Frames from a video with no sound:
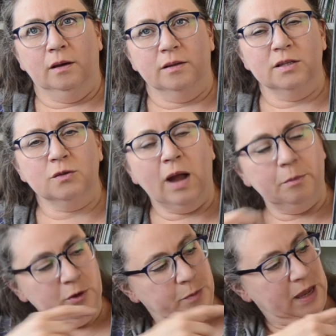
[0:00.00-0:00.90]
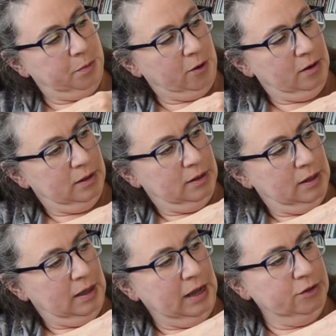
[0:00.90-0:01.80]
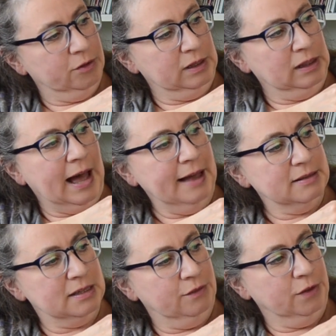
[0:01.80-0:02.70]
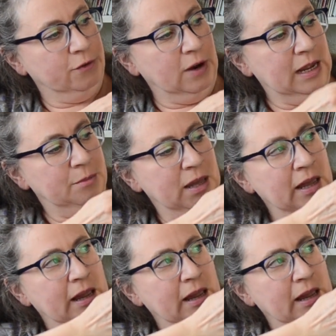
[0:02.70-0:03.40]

scrapbook paper under the glass of the frame,